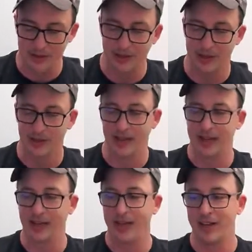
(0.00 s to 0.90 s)
and
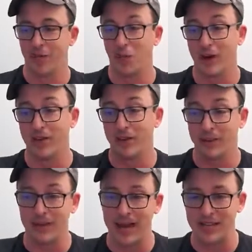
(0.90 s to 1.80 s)
like if one of
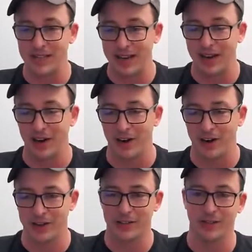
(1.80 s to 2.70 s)
them has an error,
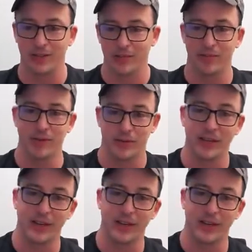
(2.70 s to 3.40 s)
you're gonna